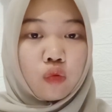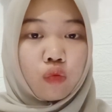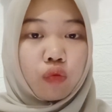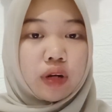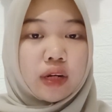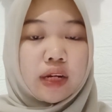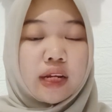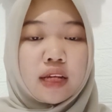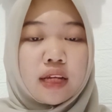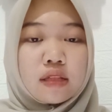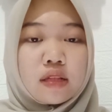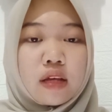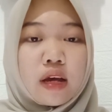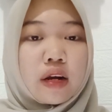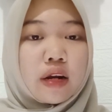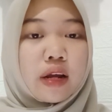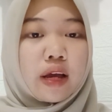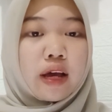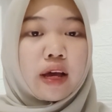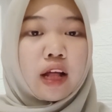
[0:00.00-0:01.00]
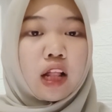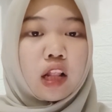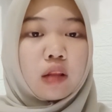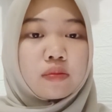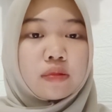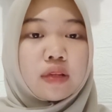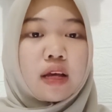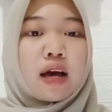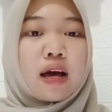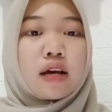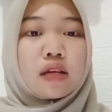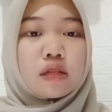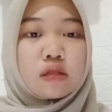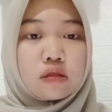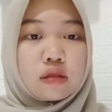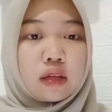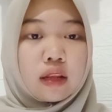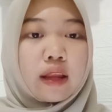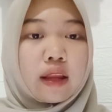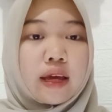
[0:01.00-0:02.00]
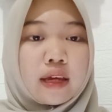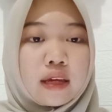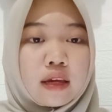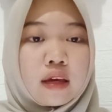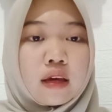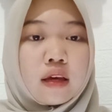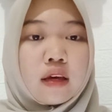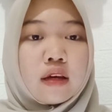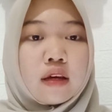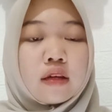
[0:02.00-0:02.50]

Wernicke's area helps us select